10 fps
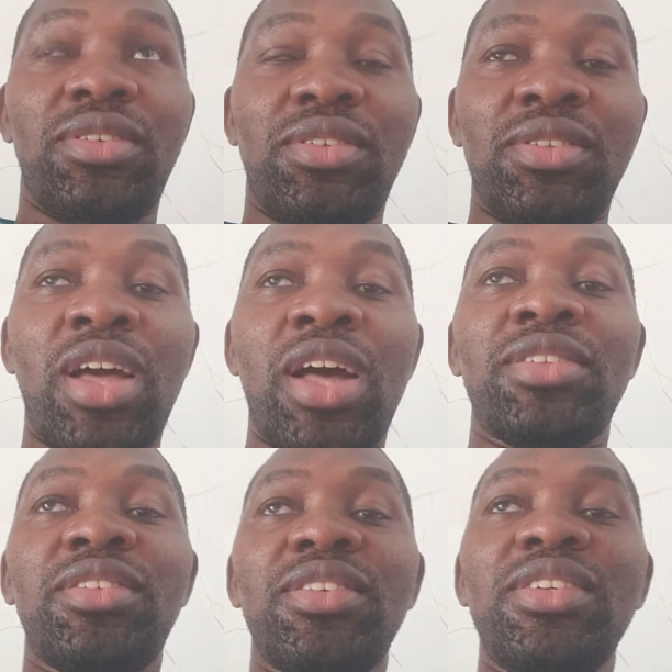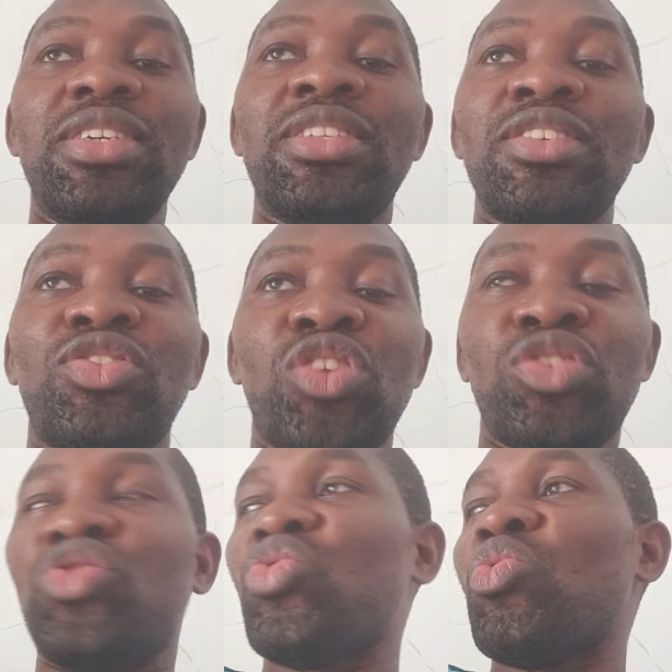that it is
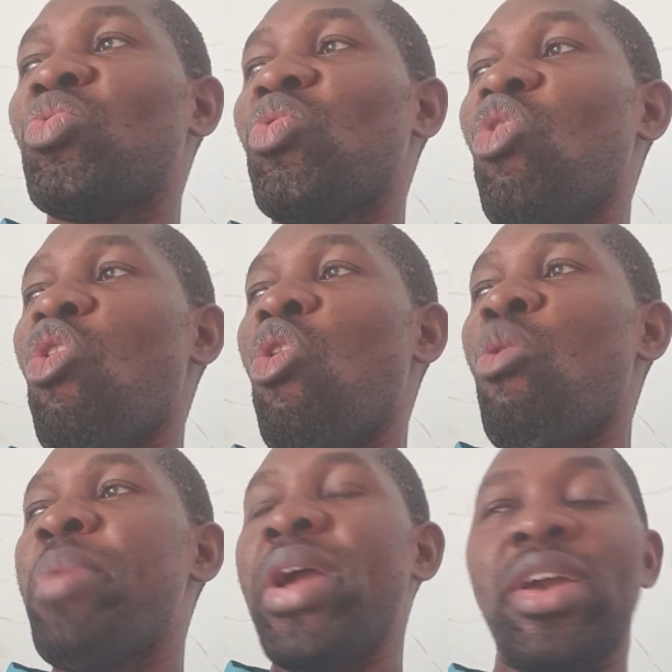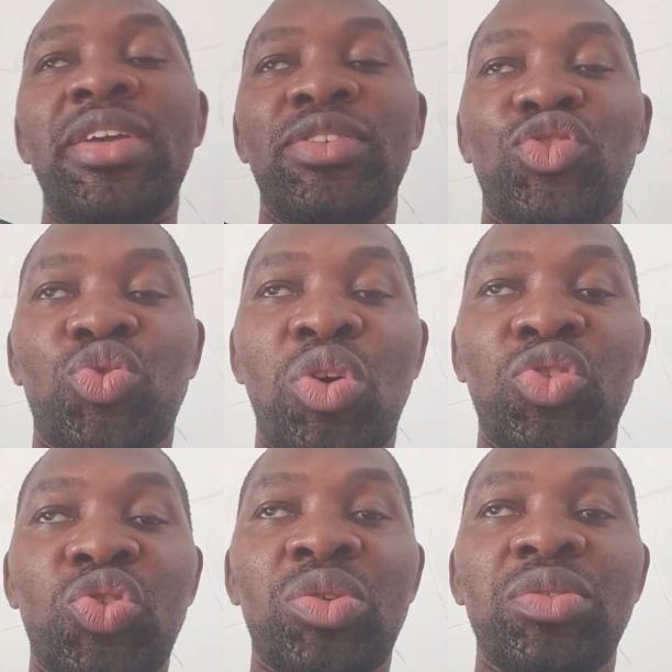just to obey
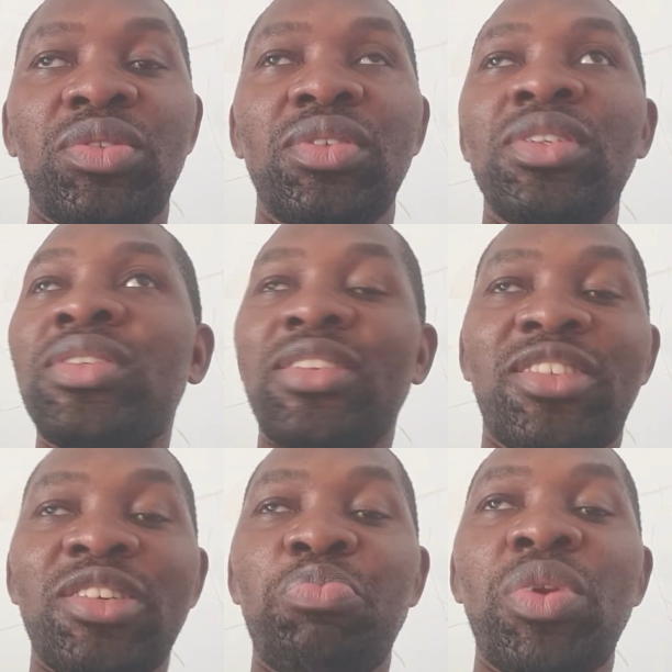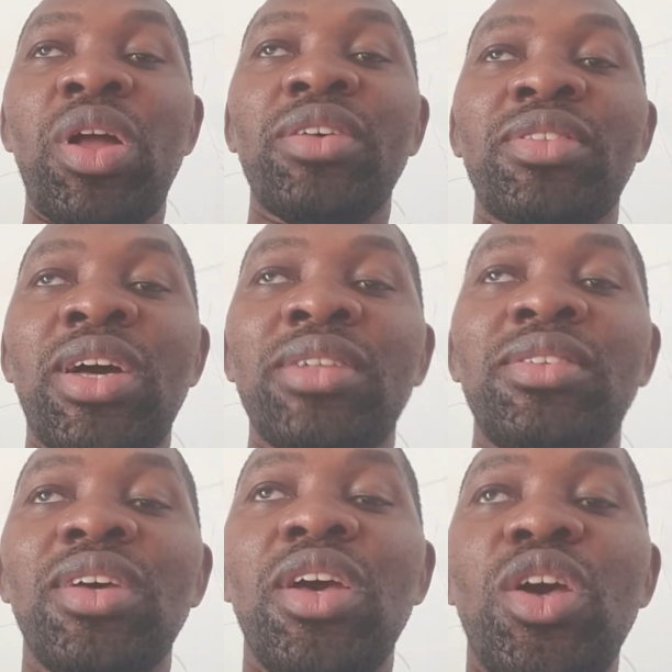instruction. It's as simple as that.
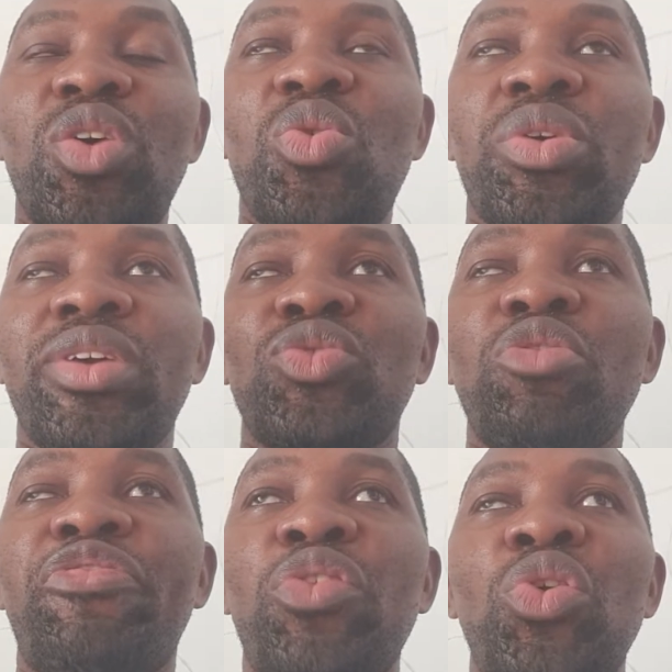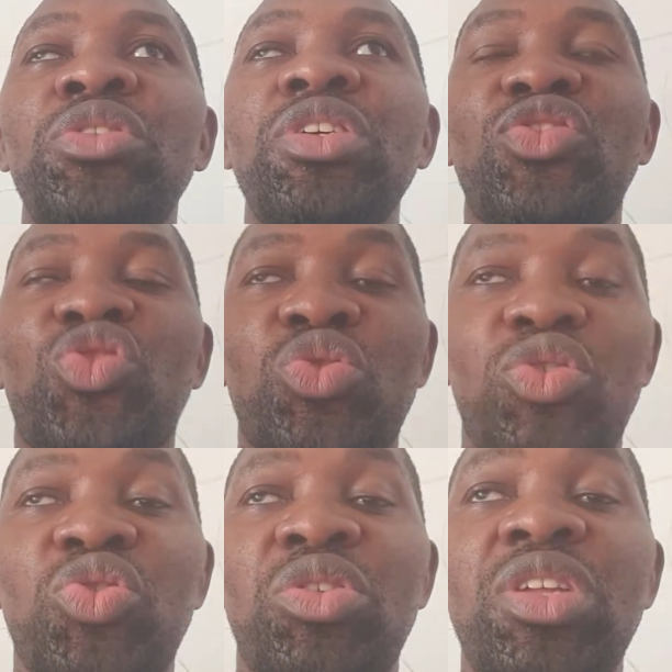Okay, so follow the
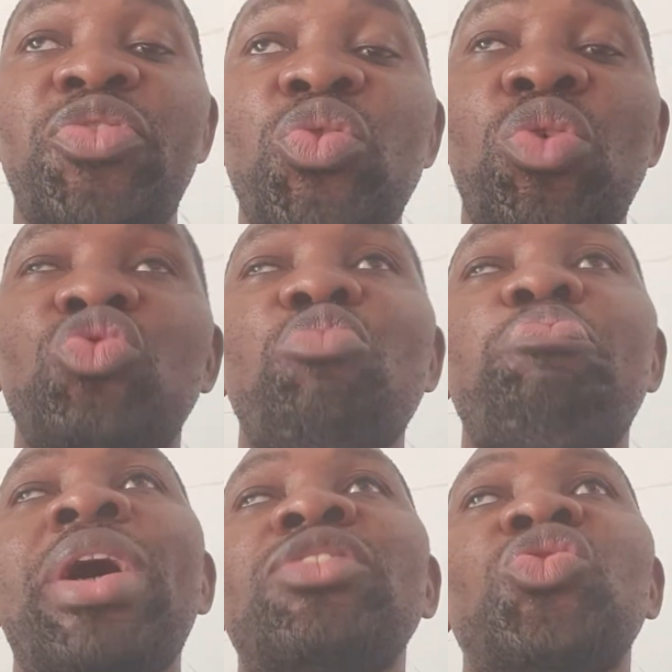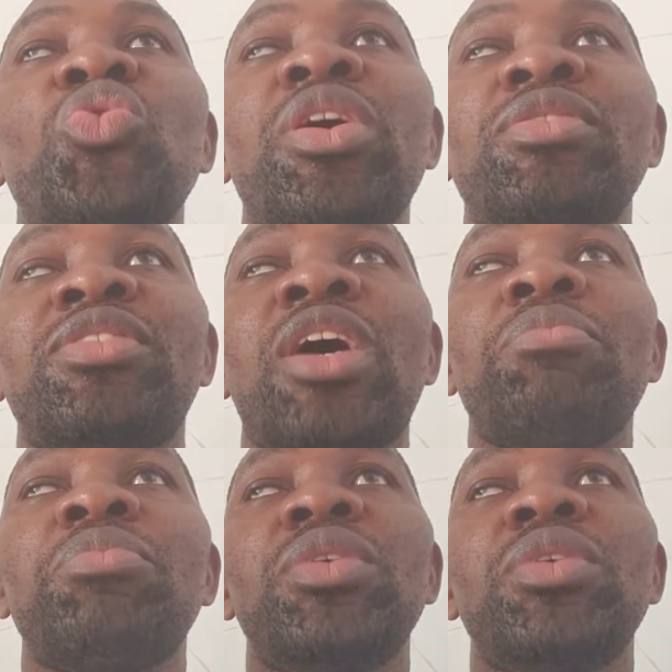instruction. If you want to pass your exam,